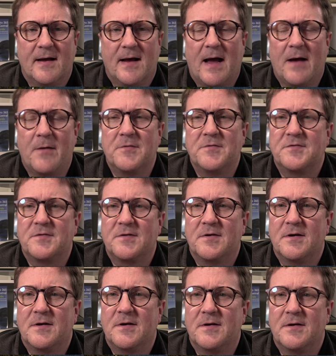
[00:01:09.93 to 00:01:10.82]
was
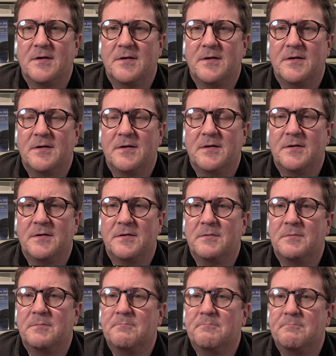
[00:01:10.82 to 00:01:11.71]

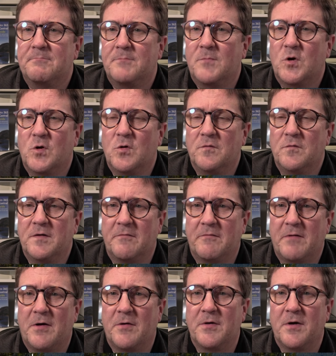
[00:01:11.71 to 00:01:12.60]
goofing
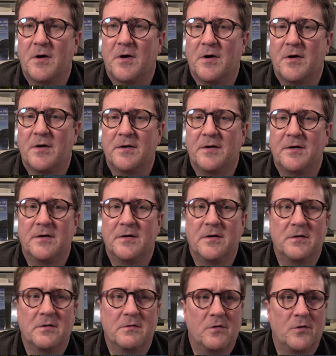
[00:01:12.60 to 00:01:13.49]
around
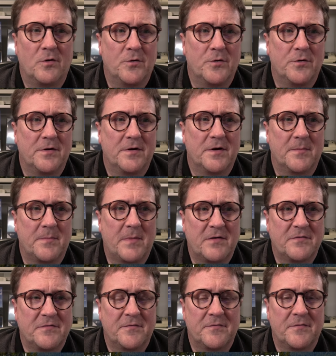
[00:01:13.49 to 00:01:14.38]
on
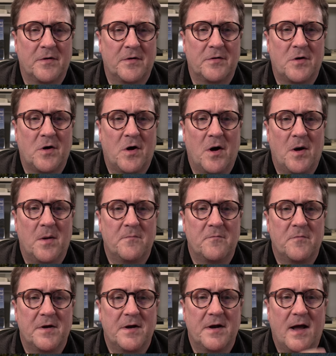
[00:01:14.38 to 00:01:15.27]

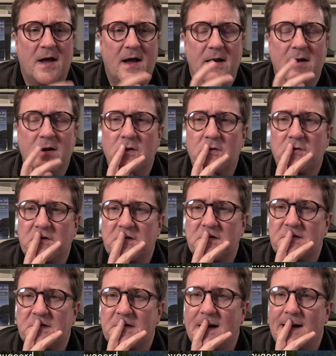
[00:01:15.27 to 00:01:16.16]
learn.microsoft.com when I
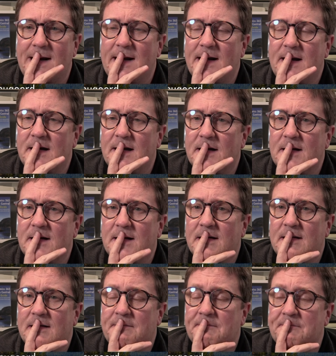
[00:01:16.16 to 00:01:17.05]
noticed
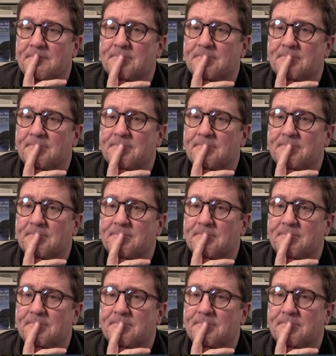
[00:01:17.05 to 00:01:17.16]
a